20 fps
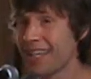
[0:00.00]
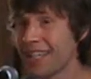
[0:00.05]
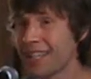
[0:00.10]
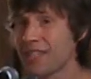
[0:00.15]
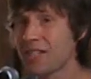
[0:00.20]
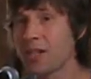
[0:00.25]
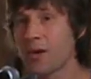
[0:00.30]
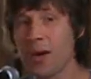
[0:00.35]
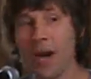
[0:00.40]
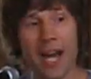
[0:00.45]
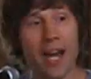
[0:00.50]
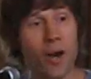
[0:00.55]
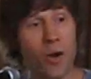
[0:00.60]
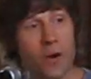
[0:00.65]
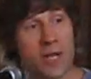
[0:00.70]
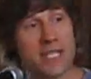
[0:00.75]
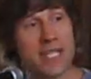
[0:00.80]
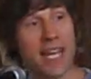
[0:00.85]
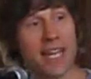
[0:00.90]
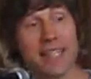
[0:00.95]
And so I
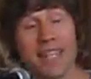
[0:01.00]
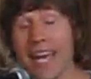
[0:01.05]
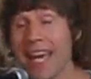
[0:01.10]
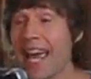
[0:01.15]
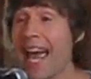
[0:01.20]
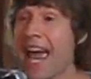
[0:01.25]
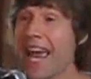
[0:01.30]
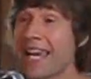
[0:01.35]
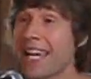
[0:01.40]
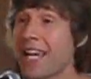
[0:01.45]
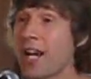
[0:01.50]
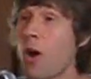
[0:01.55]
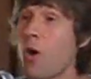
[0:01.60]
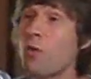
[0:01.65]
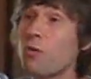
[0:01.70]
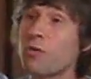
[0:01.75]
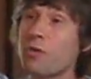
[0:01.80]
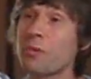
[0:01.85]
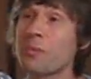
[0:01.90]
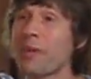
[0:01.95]
always had that hanging
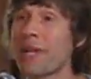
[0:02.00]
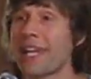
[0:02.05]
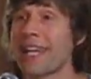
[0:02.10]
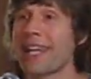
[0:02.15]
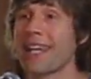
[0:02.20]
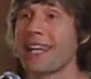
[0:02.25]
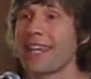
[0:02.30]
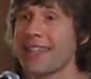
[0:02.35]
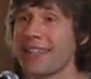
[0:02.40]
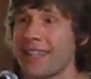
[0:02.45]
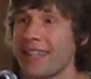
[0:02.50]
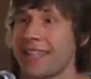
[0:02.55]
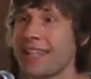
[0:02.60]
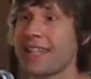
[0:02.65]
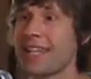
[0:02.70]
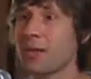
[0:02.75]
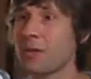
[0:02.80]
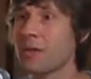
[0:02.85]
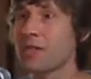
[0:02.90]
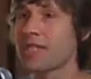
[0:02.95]
over me, that
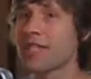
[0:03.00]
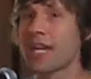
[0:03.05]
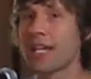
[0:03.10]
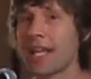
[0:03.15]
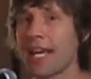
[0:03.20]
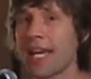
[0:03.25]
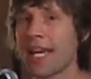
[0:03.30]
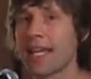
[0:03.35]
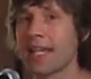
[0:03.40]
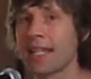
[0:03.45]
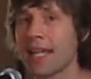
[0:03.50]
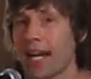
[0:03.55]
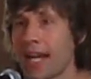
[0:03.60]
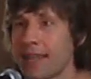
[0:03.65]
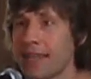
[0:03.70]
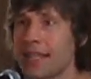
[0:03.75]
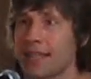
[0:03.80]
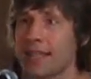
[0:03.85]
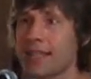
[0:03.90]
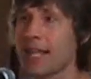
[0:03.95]
it was going to end. And I
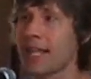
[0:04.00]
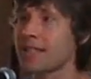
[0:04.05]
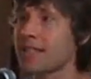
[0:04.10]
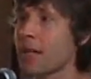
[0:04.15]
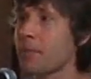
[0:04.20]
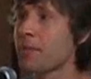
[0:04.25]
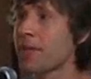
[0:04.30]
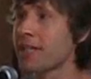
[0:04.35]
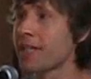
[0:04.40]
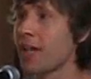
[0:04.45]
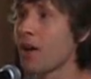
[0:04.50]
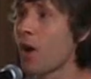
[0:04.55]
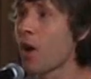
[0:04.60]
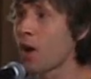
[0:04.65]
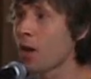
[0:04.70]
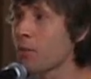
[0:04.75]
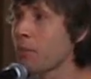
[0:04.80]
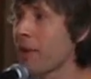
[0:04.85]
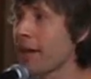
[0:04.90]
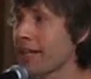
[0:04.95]
think that that's something that
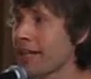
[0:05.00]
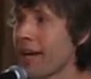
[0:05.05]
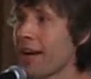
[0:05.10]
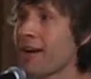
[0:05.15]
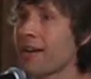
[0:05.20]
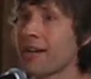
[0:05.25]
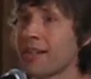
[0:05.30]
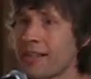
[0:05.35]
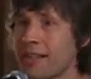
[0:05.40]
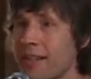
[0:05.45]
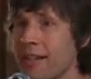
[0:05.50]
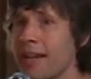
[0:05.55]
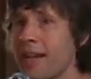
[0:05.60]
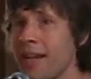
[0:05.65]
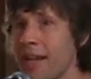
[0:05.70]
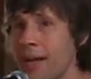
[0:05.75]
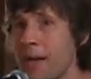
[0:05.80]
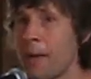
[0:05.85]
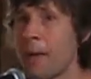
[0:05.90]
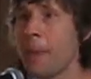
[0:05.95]
hardened my character
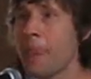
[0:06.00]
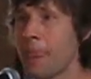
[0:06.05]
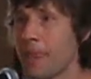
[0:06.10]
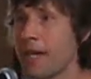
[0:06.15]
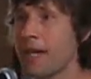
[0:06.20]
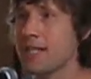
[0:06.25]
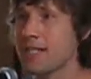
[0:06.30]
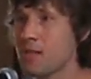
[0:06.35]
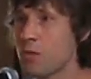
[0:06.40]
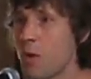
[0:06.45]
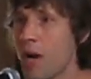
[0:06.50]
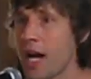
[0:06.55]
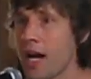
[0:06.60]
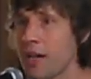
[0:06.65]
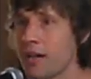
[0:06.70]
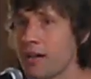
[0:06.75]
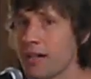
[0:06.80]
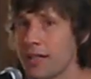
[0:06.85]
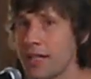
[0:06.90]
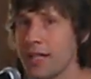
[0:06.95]
as
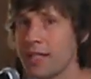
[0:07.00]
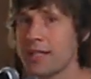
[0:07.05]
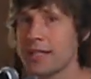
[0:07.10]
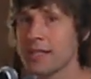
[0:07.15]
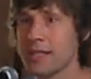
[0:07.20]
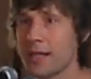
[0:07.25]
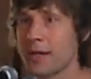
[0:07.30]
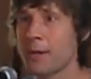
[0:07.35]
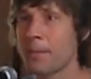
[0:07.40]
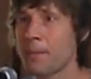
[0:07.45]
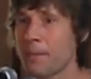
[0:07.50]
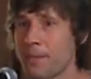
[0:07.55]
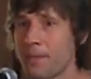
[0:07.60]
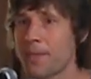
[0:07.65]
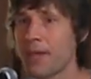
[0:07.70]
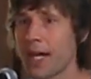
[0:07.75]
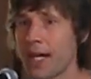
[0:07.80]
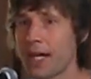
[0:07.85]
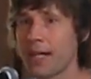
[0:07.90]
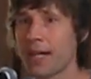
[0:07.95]
well, is I
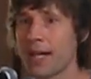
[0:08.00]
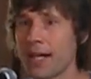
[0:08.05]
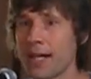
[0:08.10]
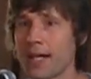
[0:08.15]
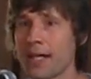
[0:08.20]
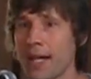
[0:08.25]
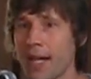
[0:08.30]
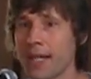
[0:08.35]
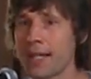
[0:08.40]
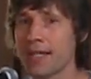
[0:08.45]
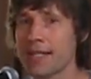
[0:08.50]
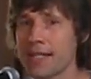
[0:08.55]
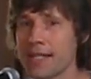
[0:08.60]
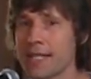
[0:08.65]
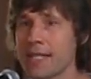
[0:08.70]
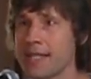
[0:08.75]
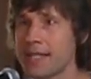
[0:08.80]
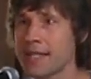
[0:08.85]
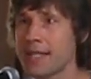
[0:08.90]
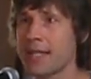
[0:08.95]
kind of
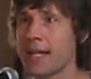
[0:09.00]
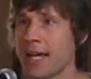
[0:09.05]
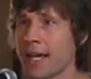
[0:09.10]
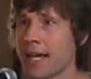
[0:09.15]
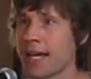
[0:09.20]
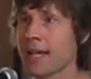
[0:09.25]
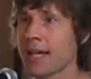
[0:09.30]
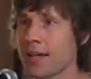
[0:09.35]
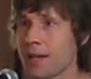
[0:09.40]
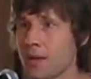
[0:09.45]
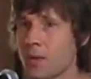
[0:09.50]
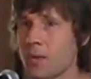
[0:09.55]
seized the day.